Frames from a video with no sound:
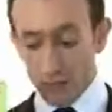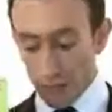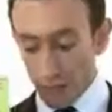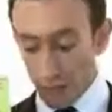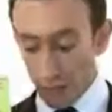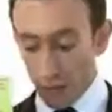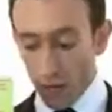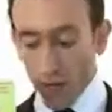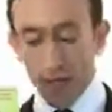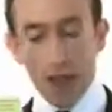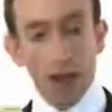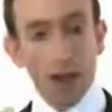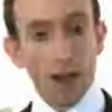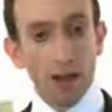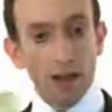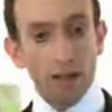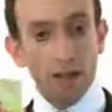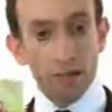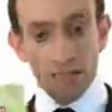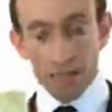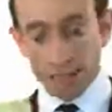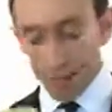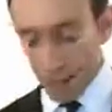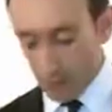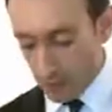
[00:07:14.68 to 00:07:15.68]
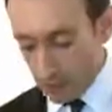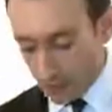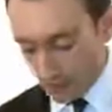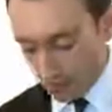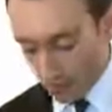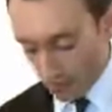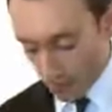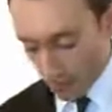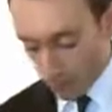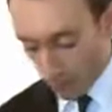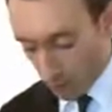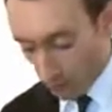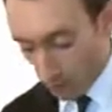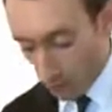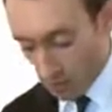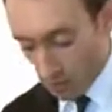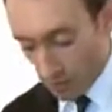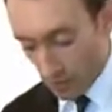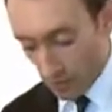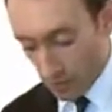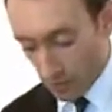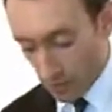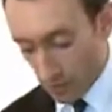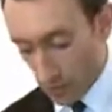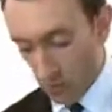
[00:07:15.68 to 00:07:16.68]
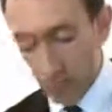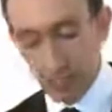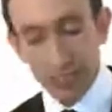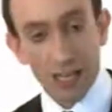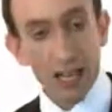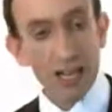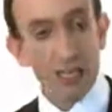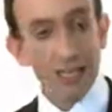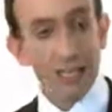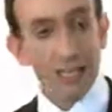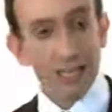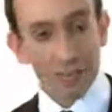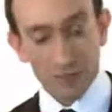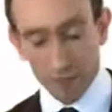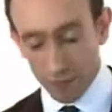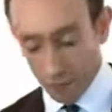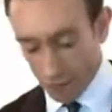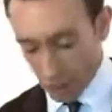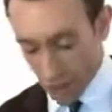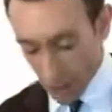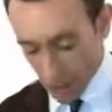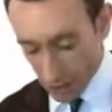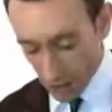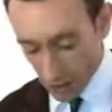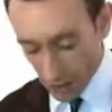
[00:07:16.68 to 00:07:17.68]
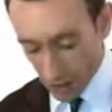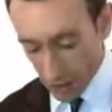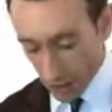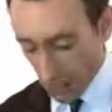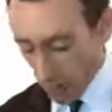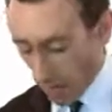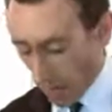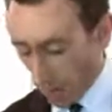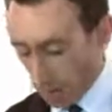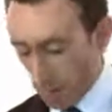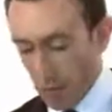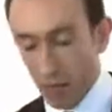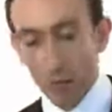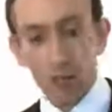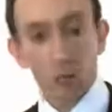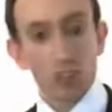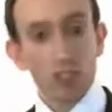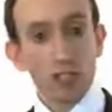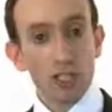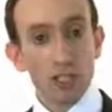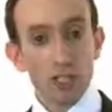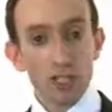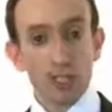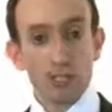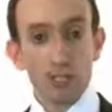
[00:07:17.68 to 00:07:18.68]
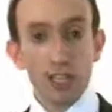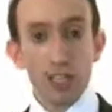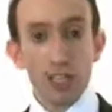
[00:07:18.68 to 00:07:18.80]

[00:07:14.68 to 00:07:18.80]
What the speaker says: So I did a slightly different range, and mine were just